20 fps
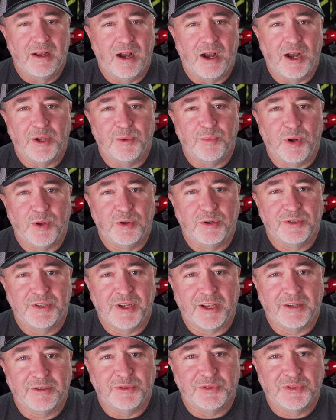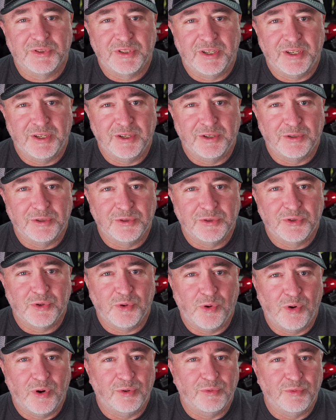on motorcycle skills
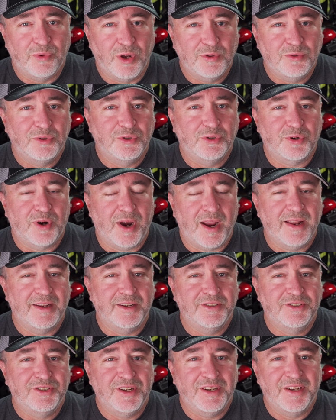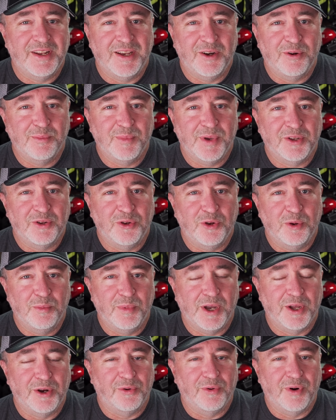or road strategy to help make you a
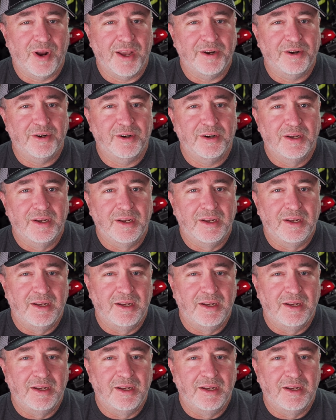better rider.